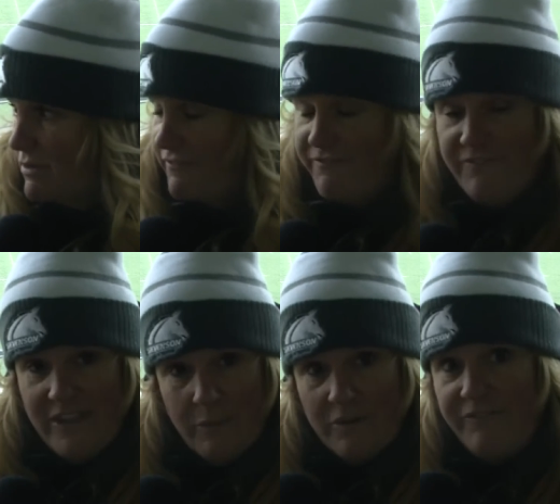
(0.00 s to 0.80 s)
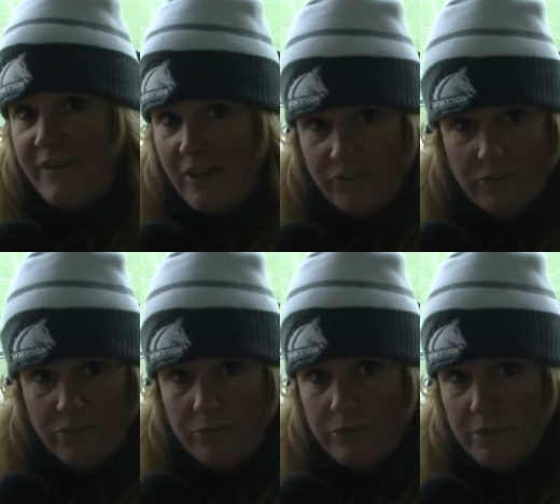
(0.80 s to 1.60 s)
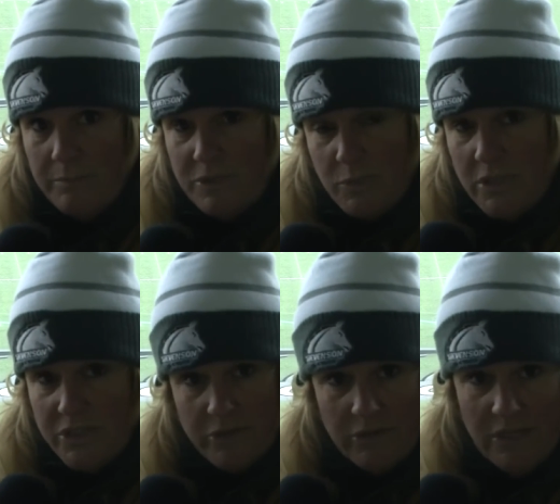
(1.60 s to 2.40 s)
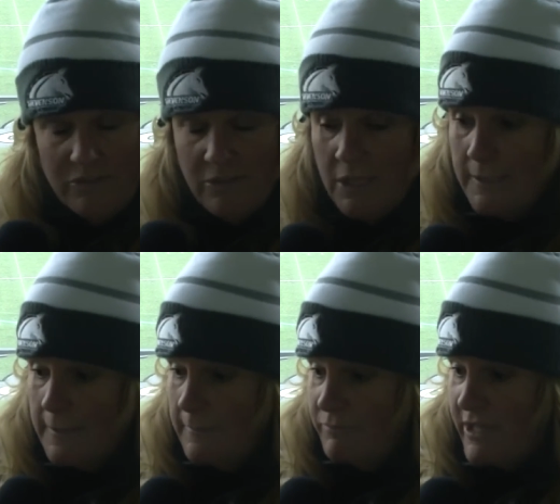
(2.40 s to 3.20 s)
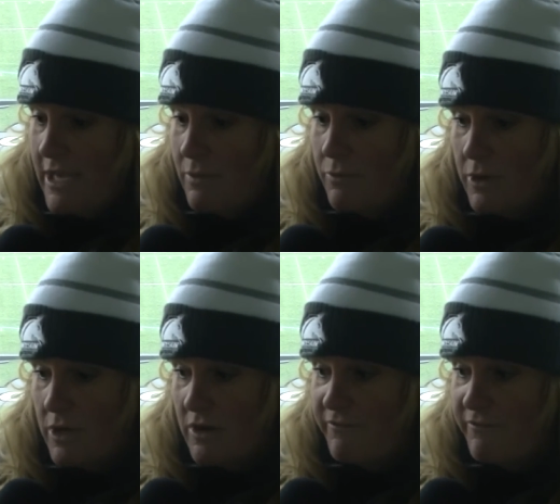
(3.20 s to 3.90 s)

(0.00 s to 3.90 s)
were they were faster through the between the 30s. They were